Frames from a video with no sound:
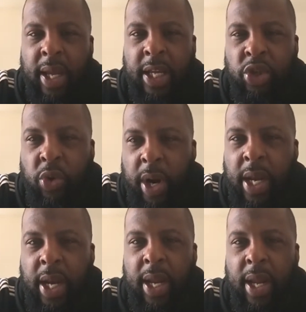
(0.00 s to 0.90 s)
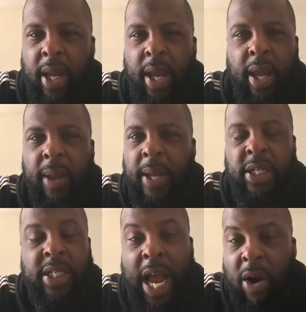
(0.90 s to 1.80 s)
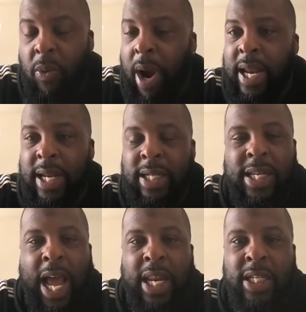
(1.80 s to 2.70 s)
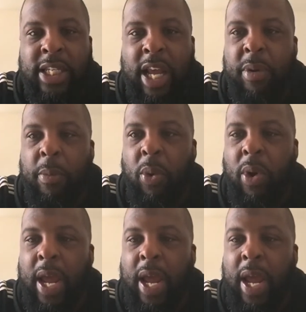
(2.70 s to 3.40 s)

It's greedy. It's not right. It's not acceptable.